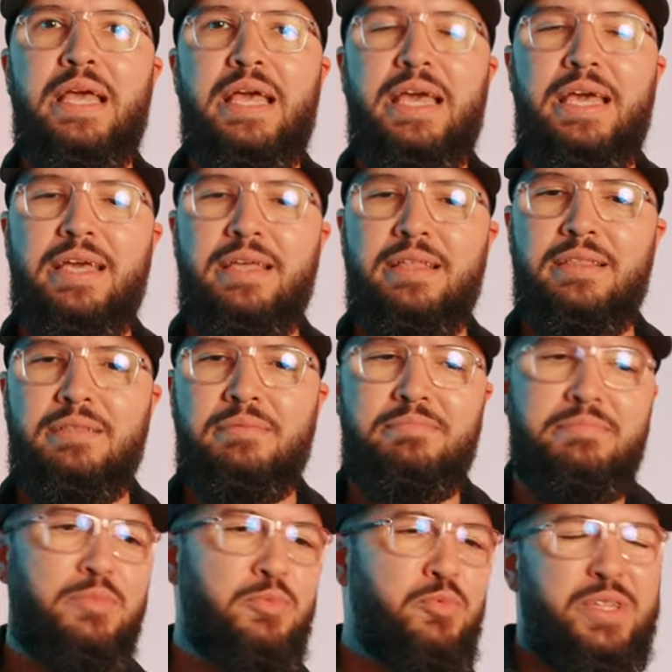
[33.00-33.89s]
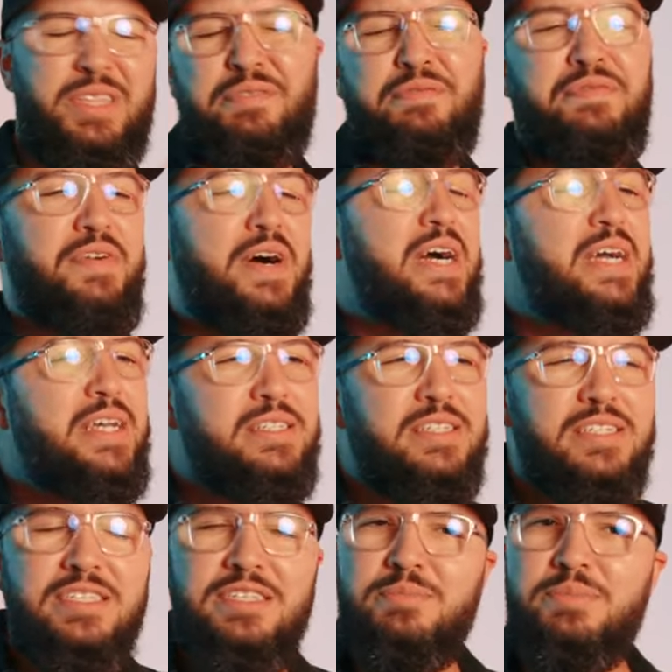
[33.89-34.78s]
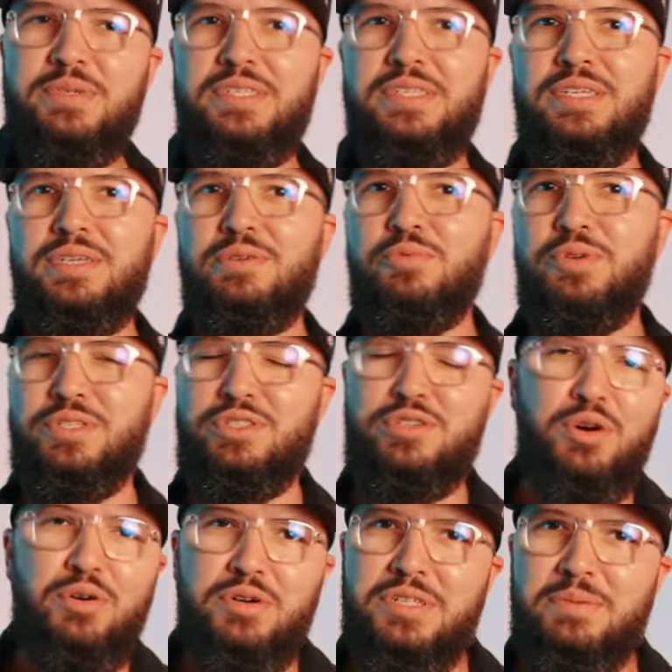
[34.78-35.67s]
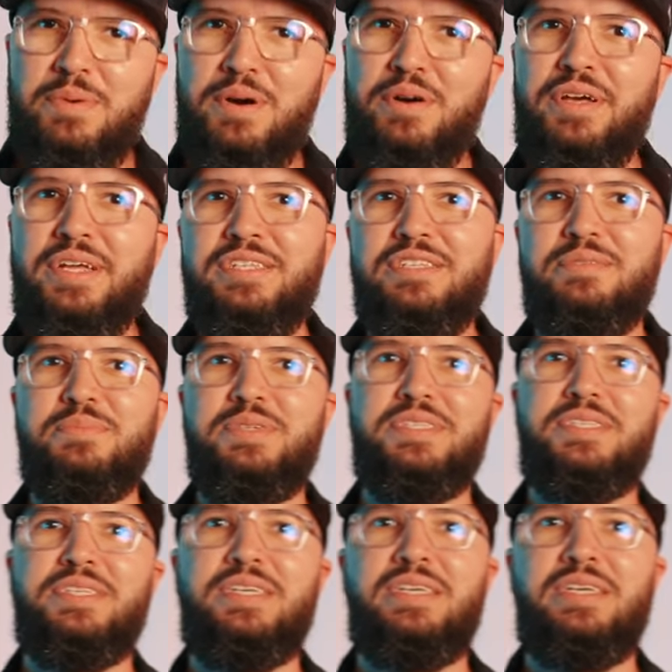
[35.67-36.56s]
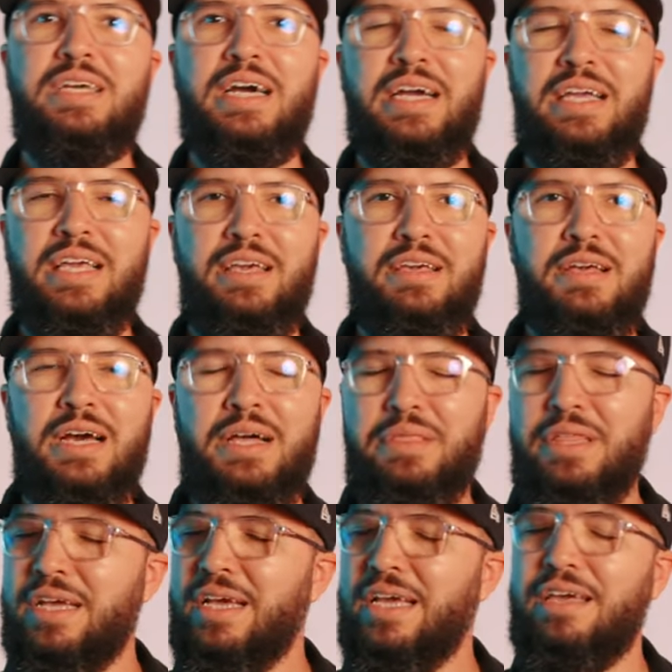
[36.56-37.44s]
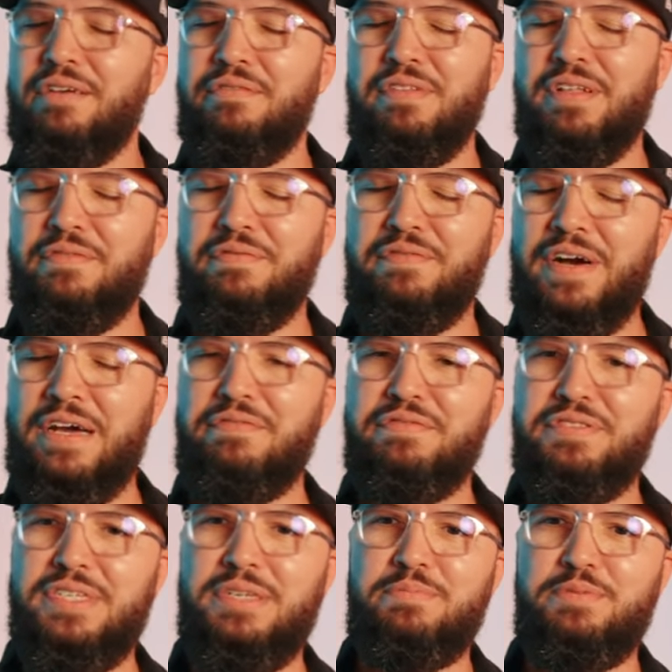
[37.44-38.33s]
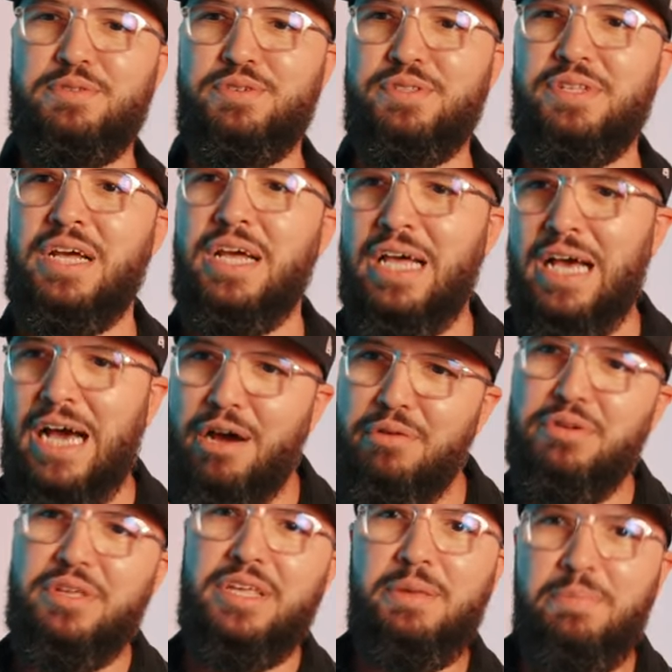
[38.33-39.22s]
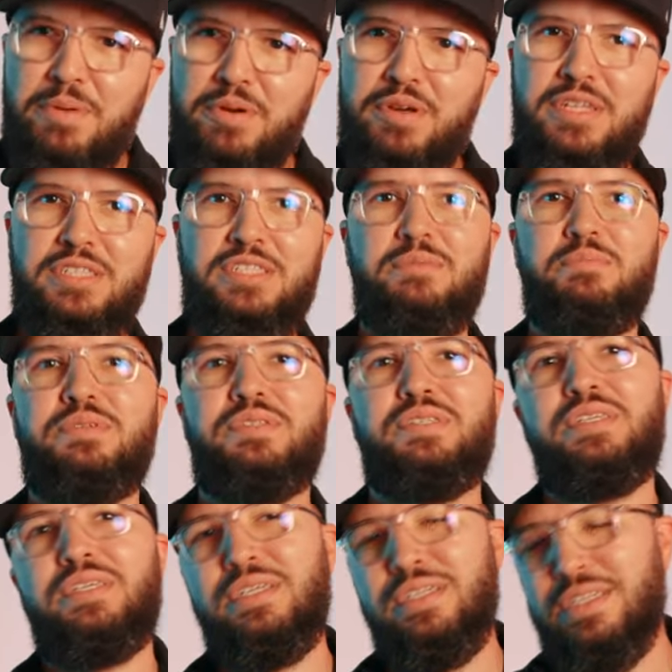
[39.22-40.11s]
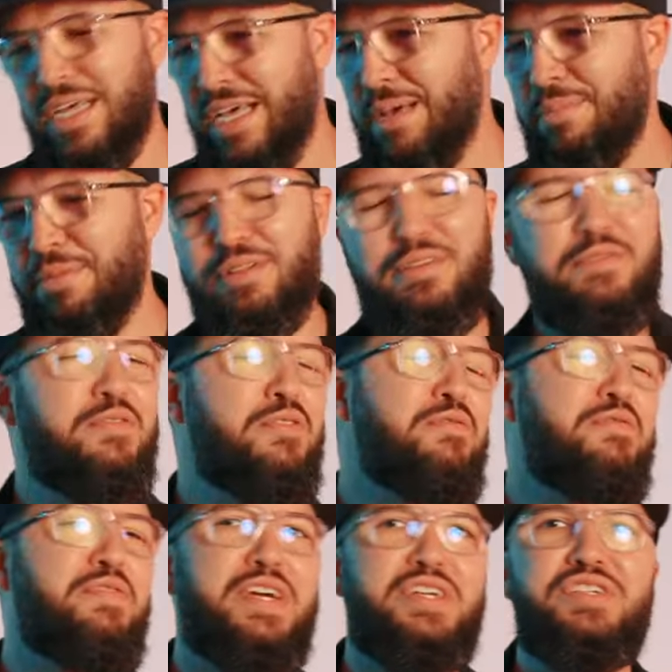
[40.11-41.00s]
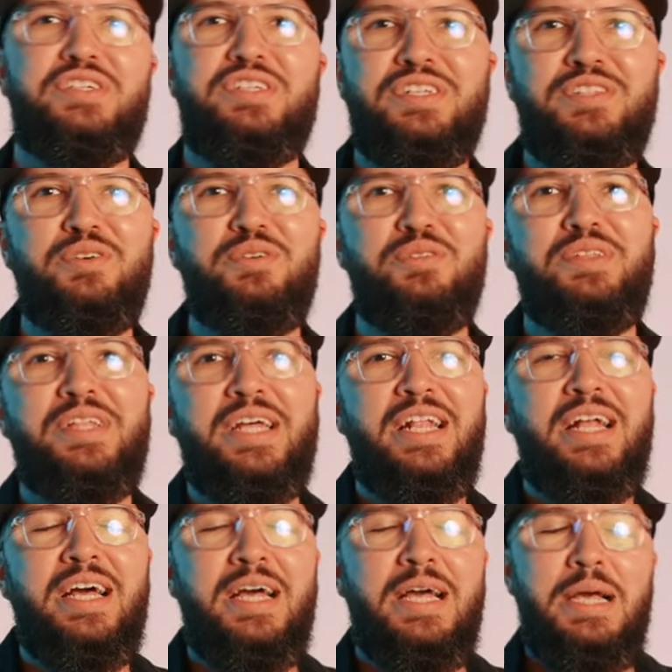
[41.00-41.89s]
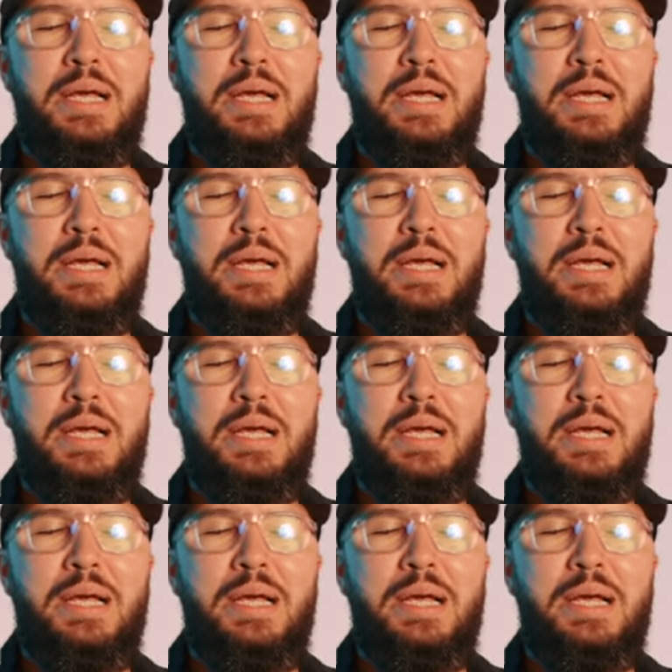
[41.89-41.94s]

And we defined intimacy, we talked about intimacy. I gave I think I gave like five tips on how to keep your intimacy, the habit of confession and all of that.